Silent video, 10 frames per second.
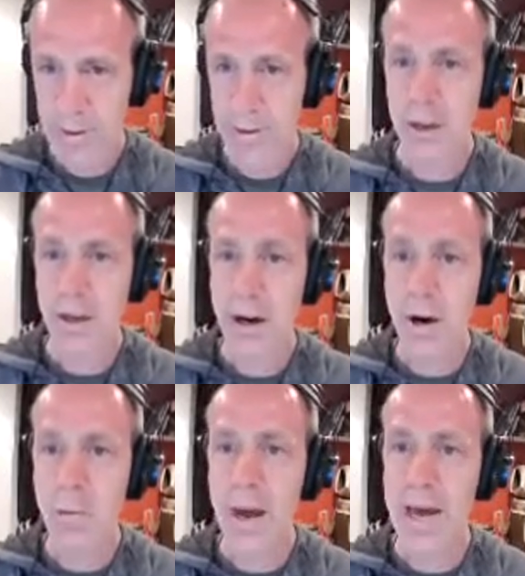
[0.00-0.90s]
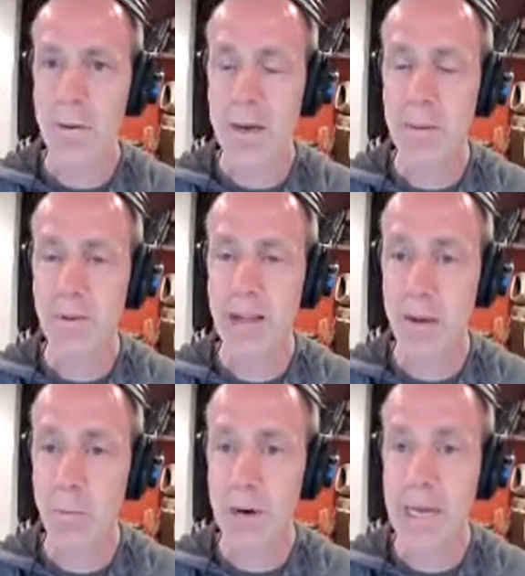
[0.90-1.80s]
to know when we play
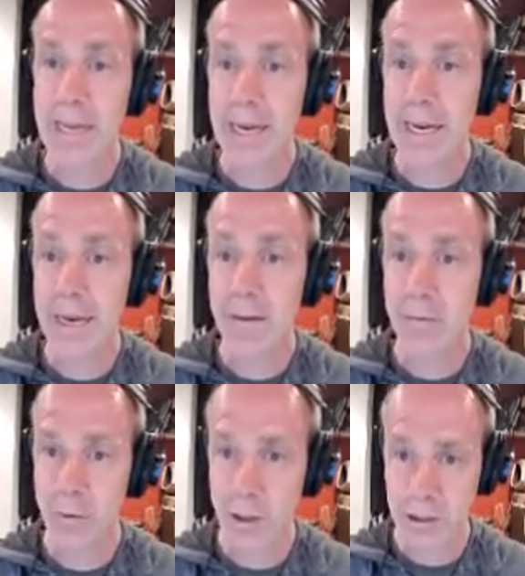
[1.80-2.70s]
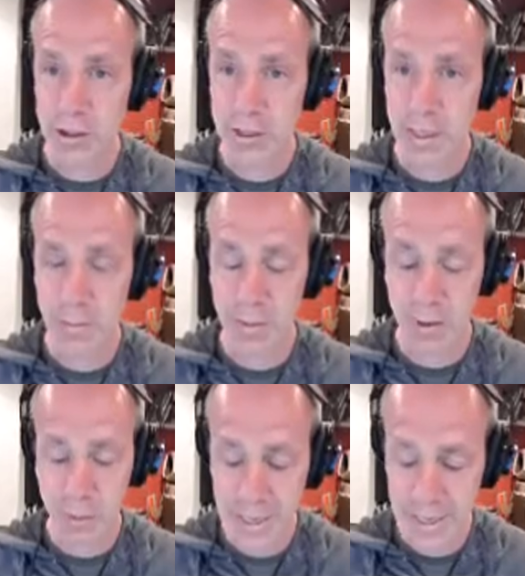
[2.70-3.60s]
with it versus in
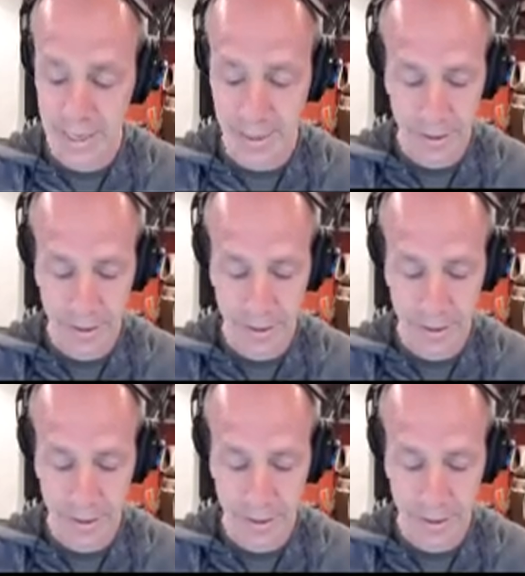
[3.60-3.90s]
between it.